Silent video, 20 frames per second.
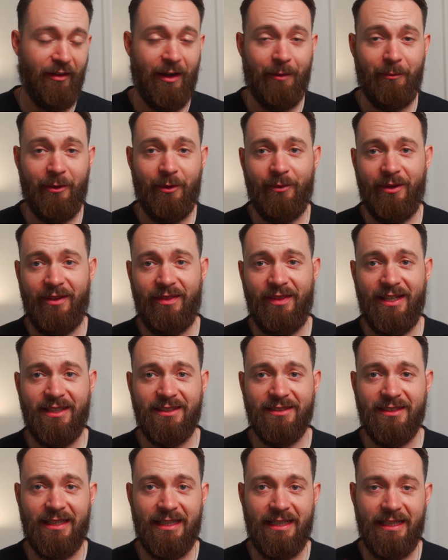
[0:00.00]
come out with
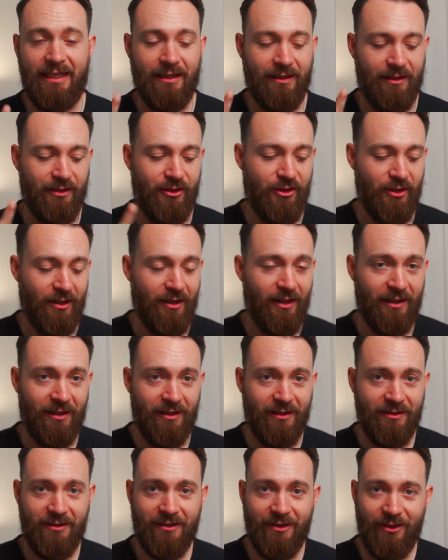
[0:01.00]
things like
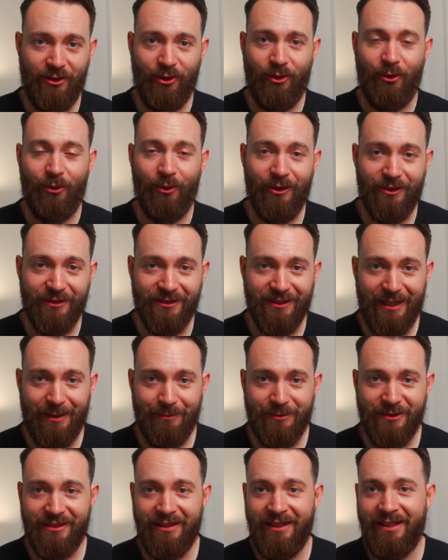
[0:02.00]
joggers, quarter
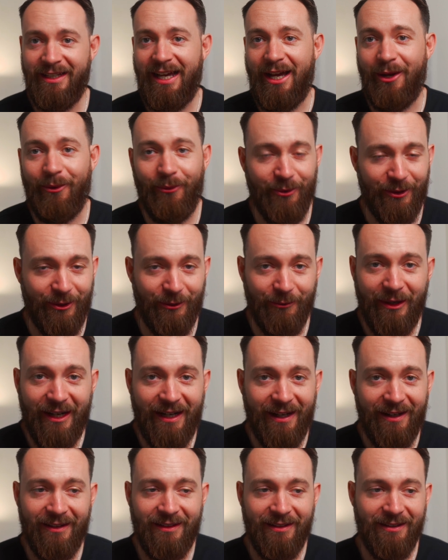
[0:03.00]
zips,
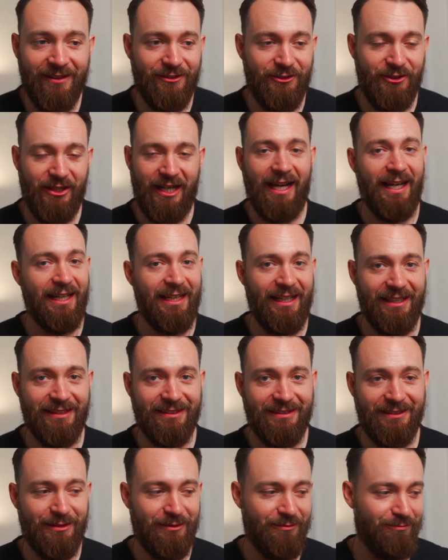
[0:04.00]
outerwear,
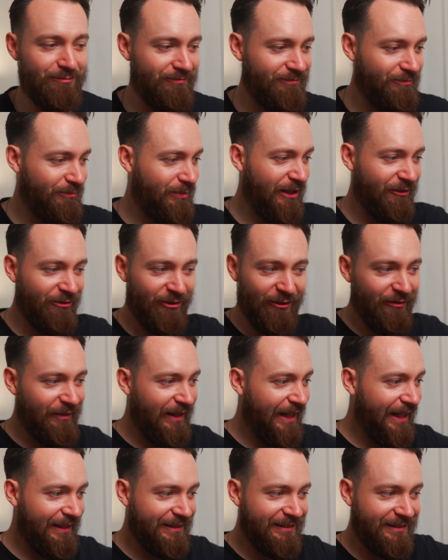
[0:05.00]
jackets, puffer
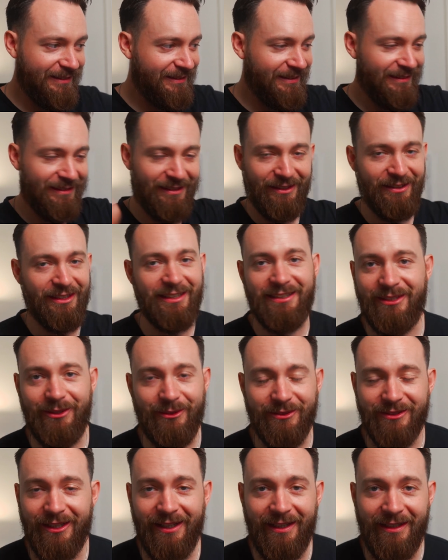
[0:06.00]
vests, the list
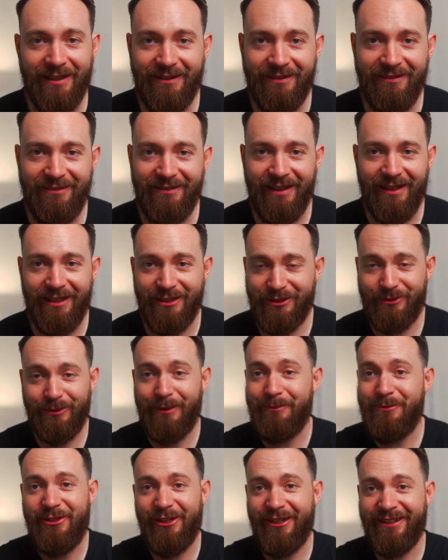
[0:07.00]
goes on.
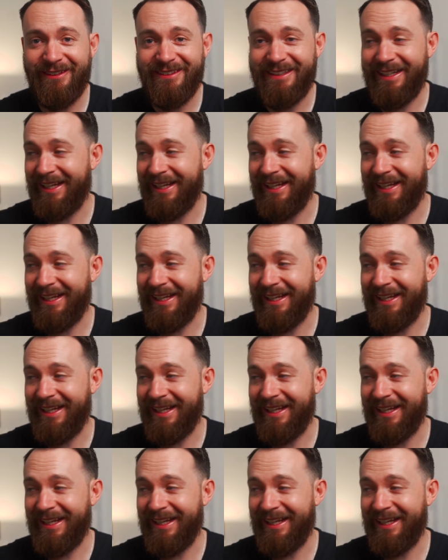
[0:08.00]
Swim trunks